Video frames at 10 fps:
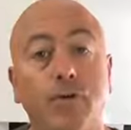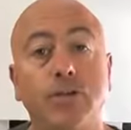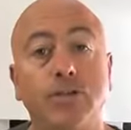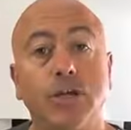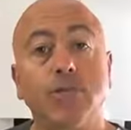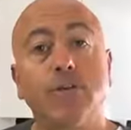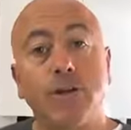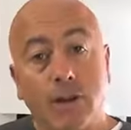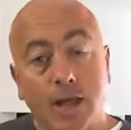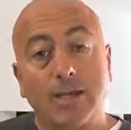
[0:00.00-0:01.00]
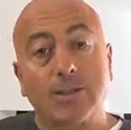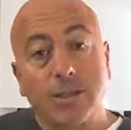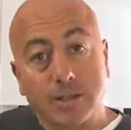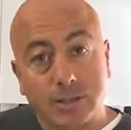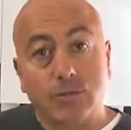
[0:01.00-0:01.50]
you serve it, it'll
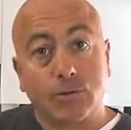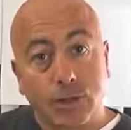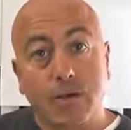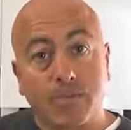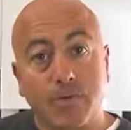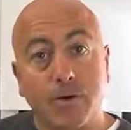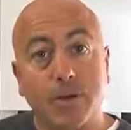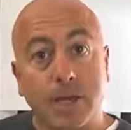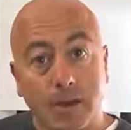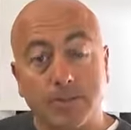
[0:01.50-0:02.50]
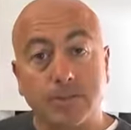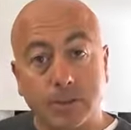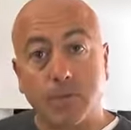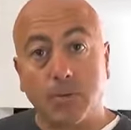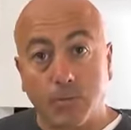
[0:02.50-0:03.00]
actually still keep firming up.
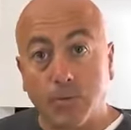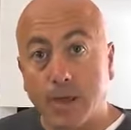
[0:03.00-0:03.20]
So we'll pull